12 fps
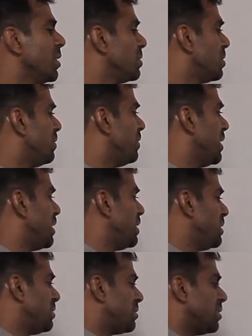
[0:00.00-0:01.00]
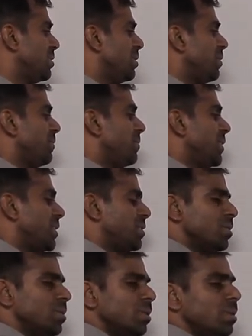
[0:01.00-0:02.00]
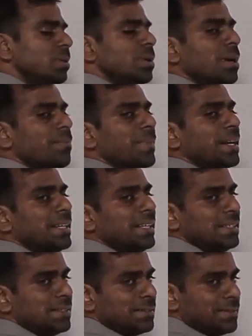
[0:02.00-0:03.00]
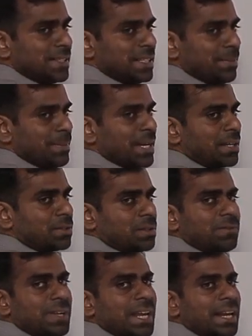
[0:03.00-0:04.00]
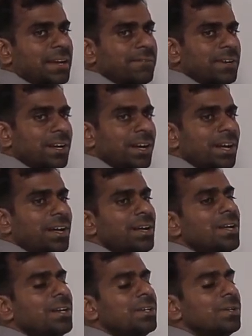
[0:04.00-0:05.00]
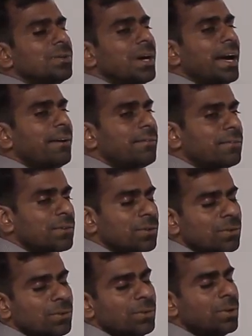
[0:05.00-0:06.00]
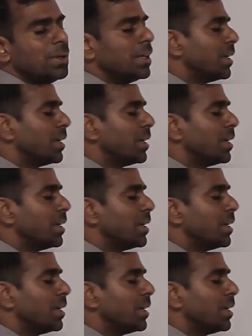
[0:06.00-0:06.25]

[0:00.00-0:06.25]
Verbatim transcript: So, instead of with you, your money is with the bank. So, whenever you have to